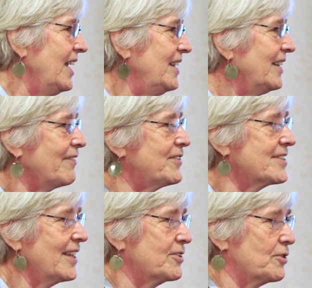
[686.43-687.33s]
He left
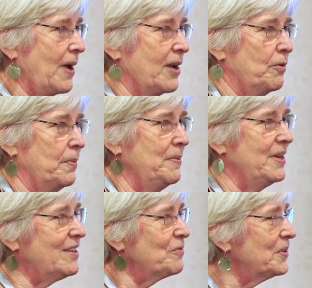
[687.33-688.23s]
his laser microbeam. He
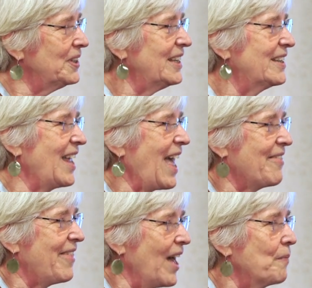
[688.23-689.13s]
didn't really
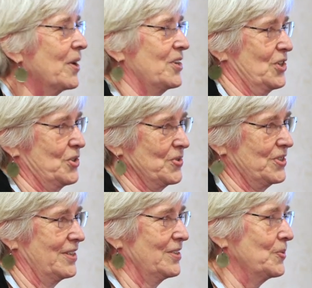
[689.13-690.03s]
have that much
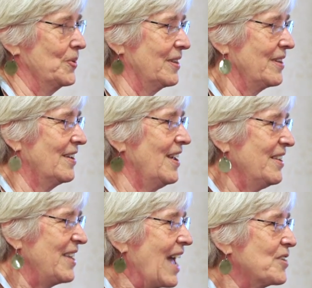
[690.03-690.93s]
interest in doing the,
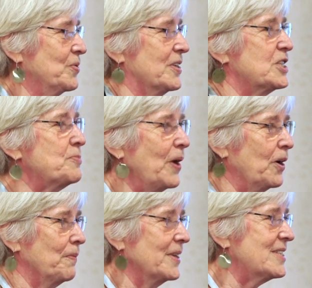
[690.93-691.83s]
the actual
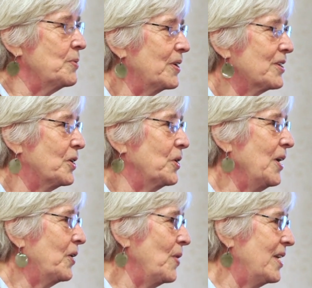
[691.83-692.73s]
experiments. He wanted
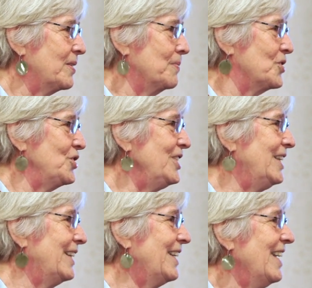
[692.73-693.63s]
to create the
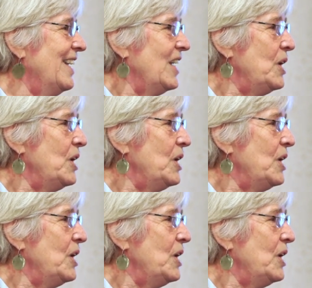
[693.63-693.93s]
machine.